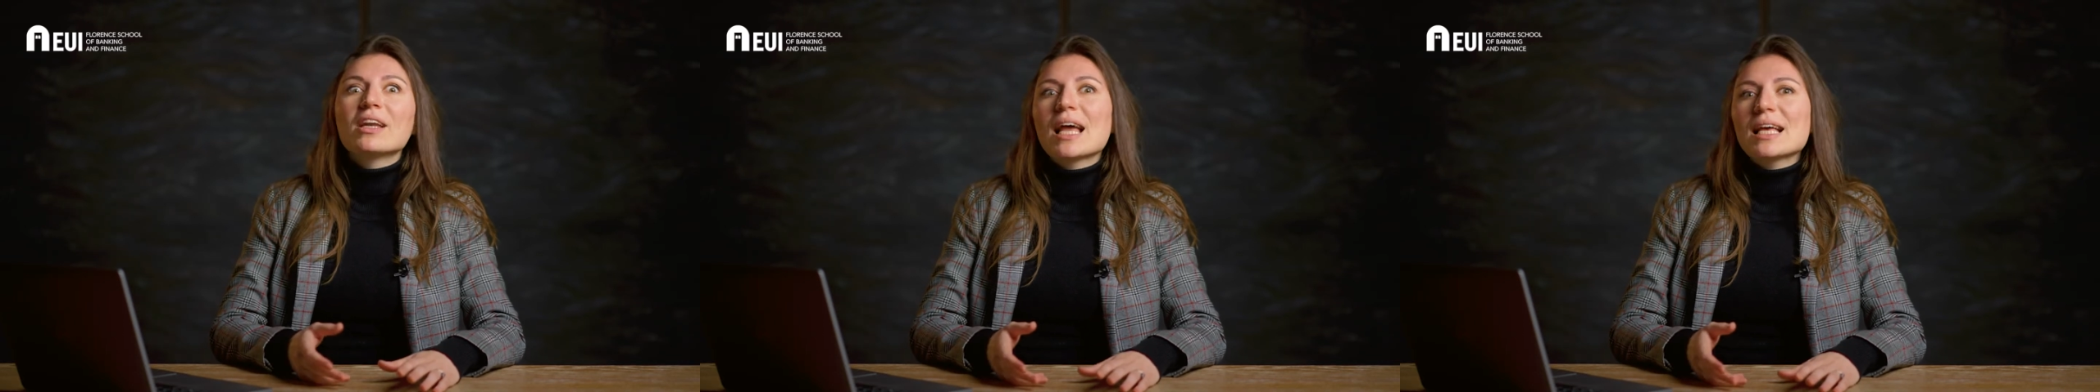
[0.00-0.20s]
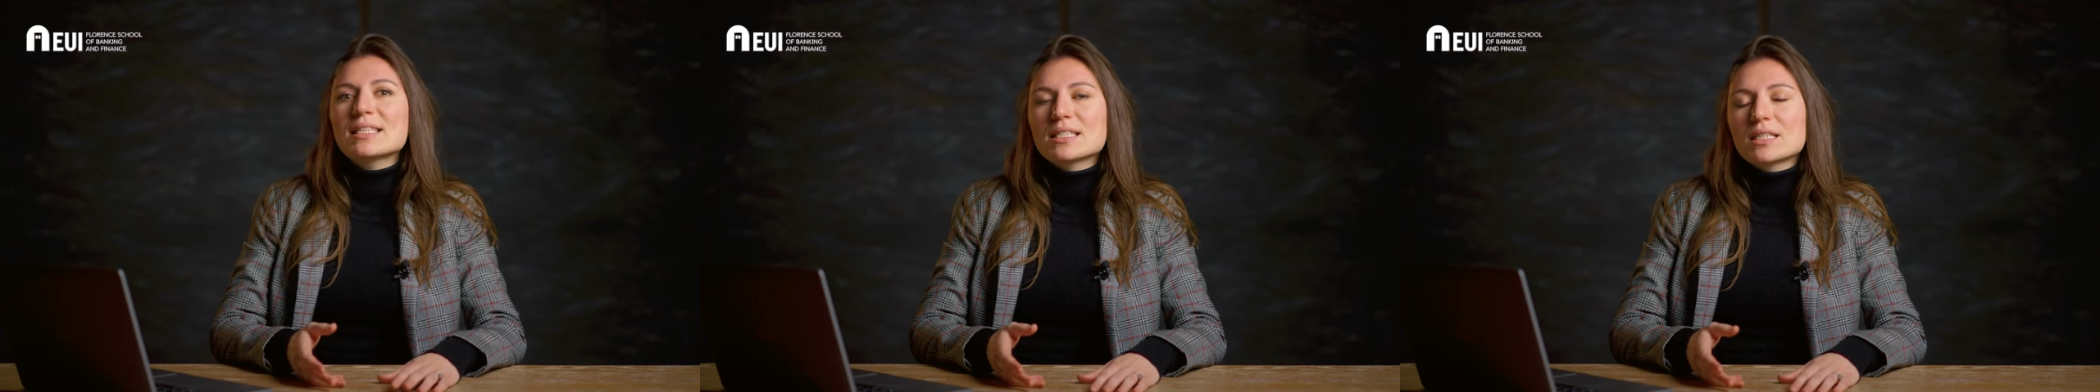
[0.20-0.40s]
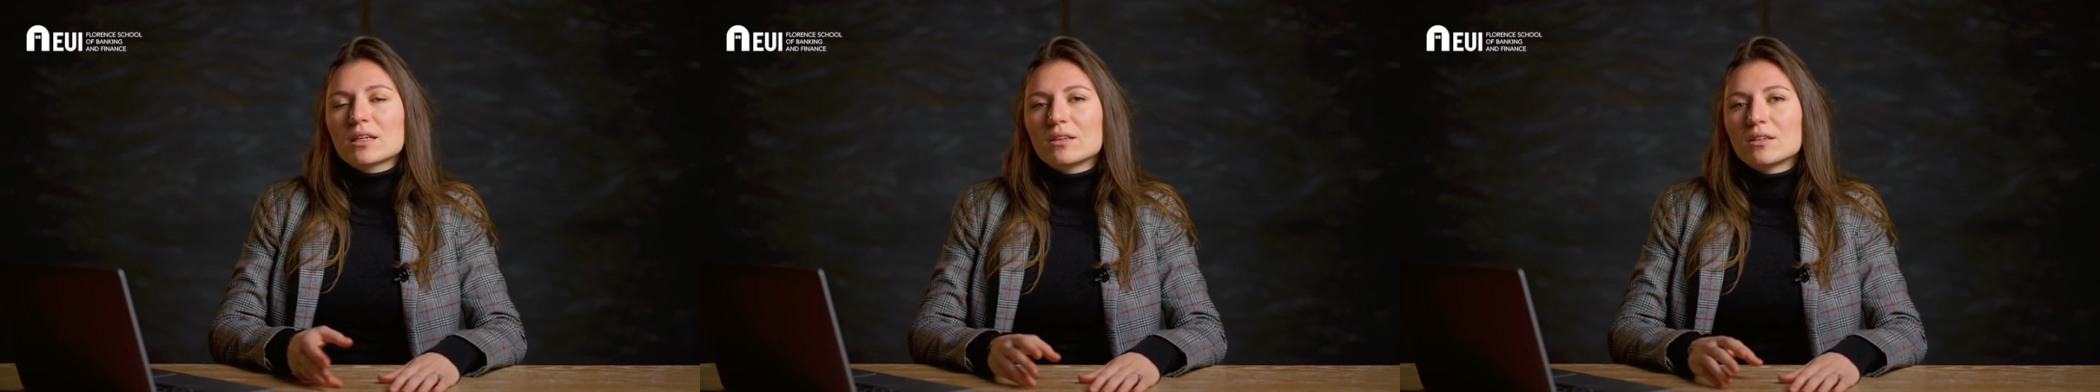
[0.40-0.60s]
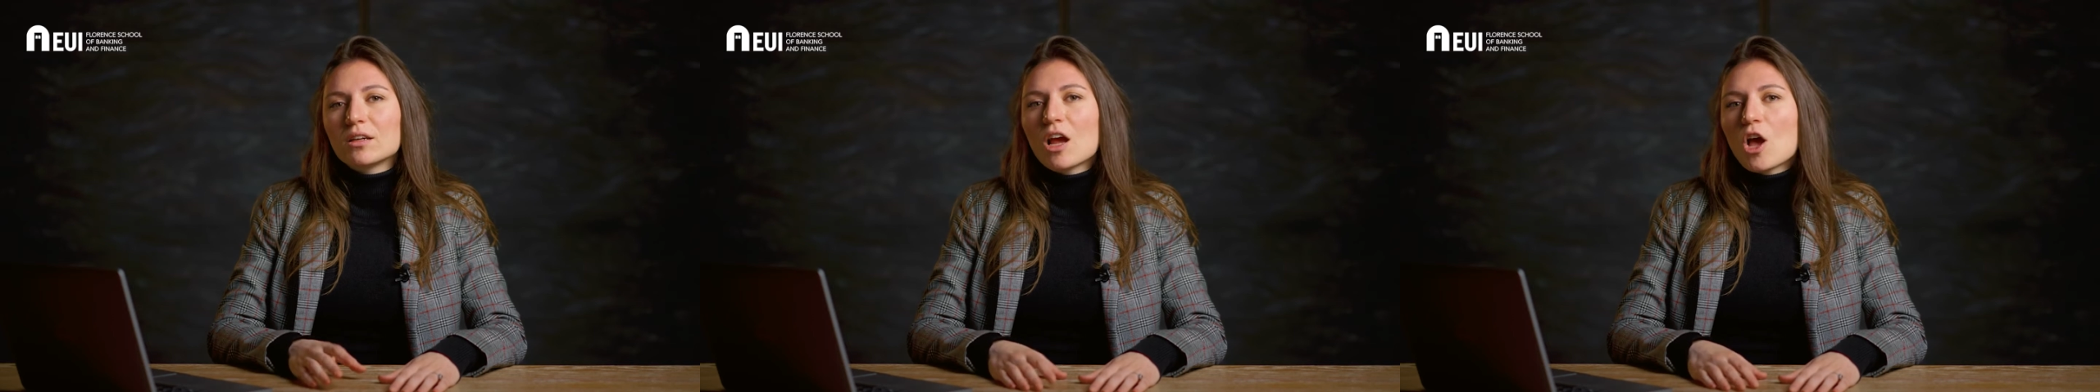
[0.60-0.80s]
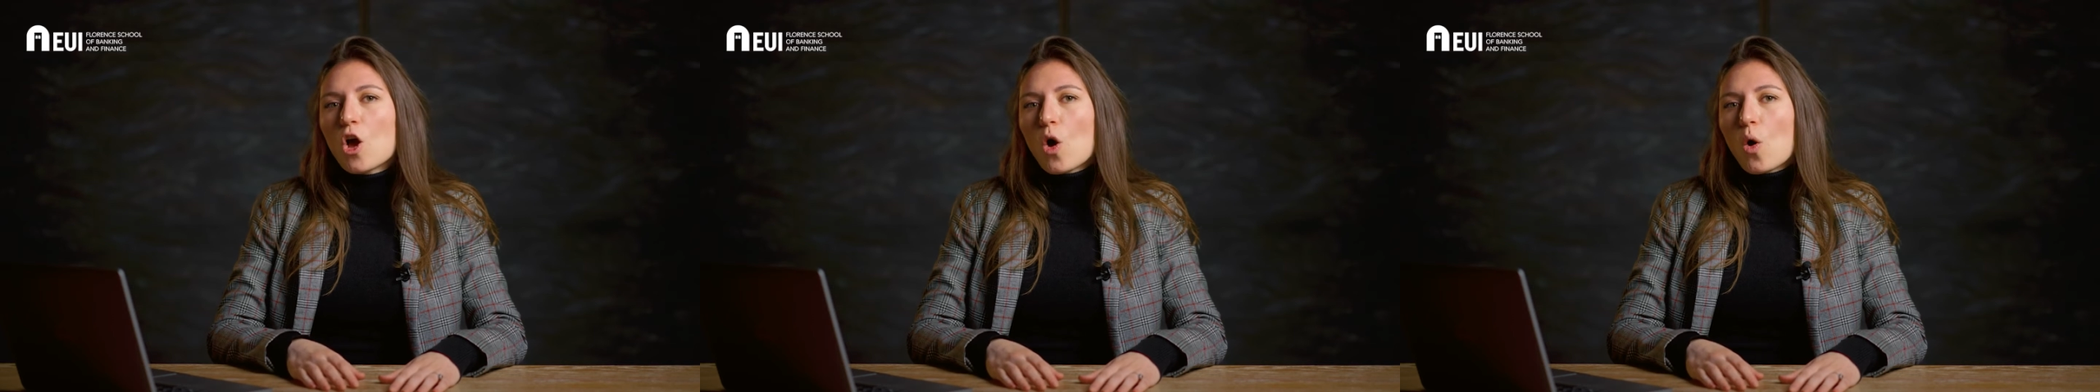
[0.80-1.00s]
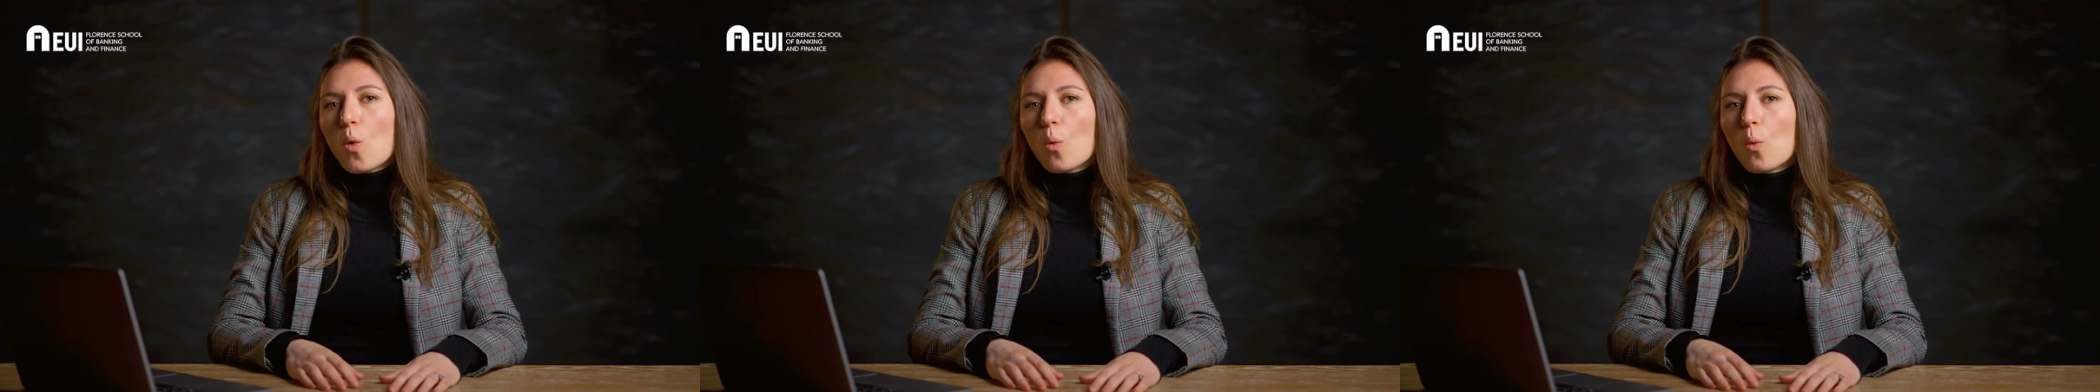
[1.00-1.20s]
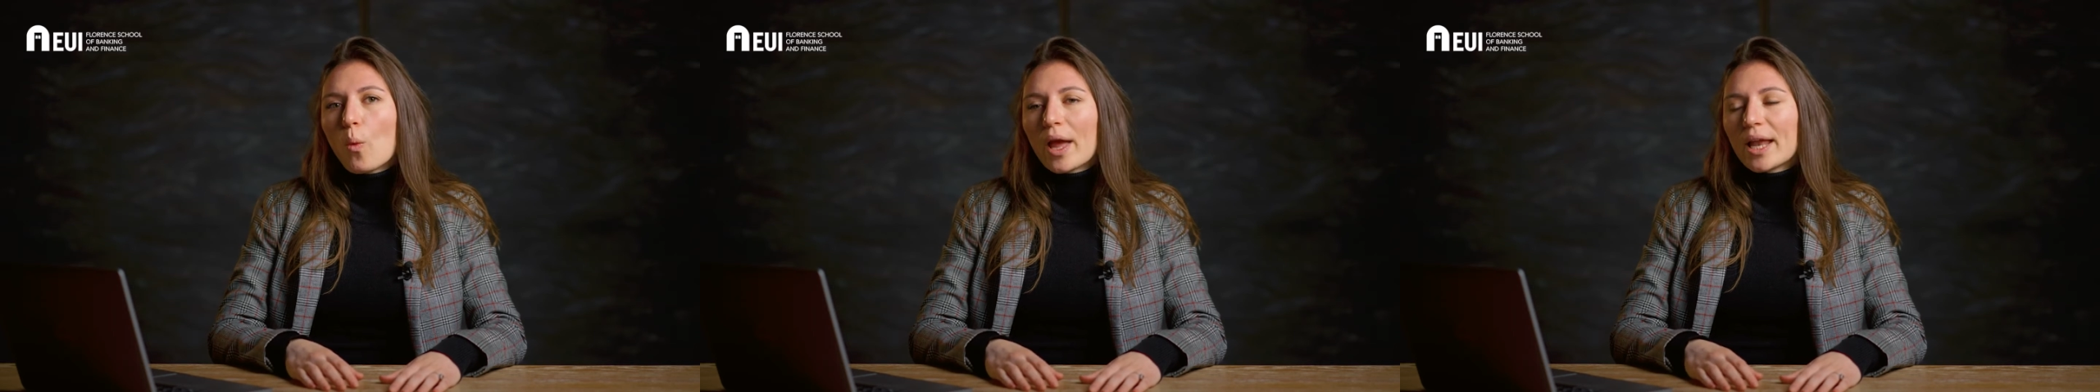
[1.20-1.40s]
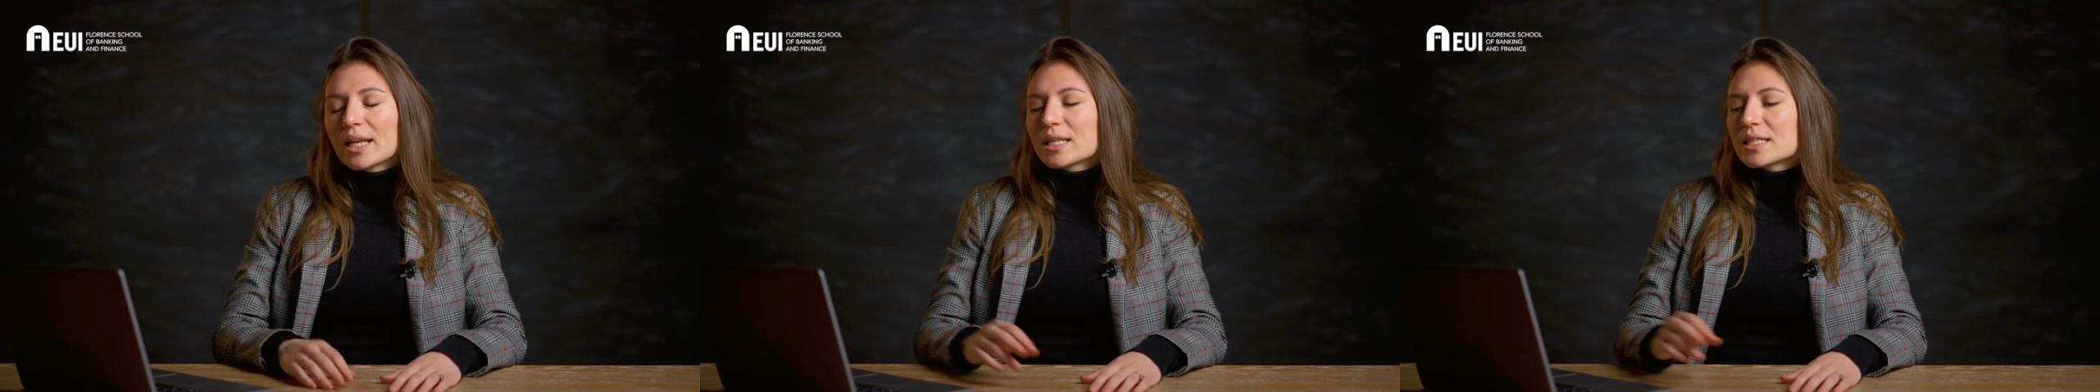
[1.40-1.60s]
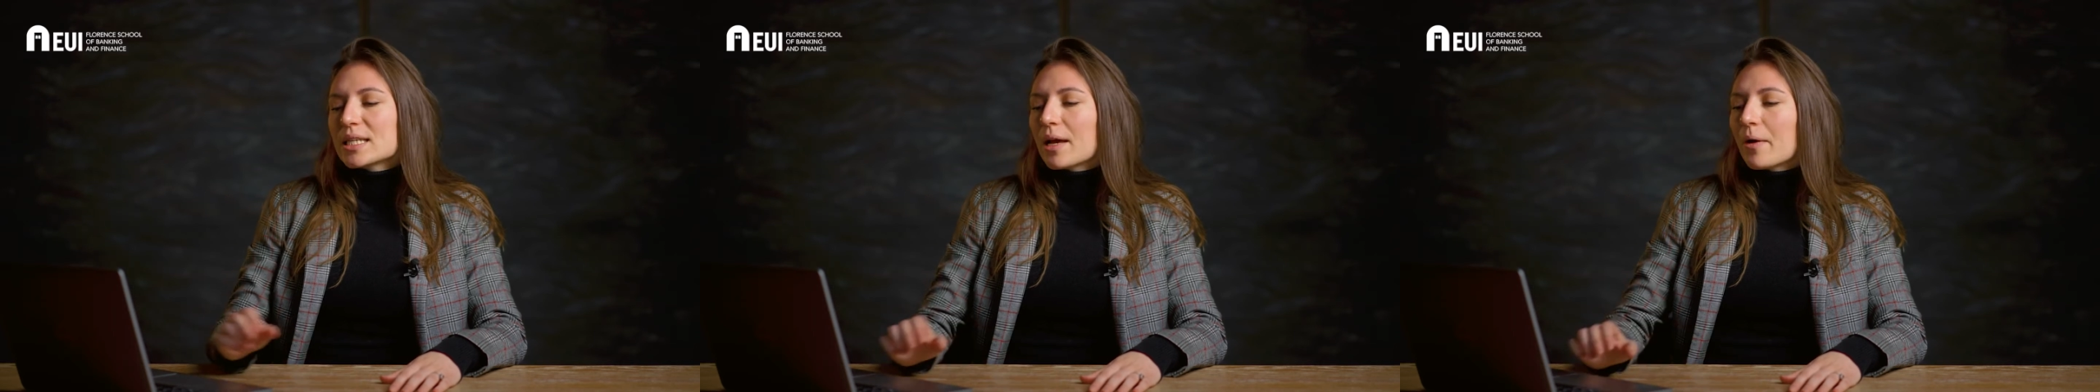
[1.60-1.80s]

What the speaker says: last year when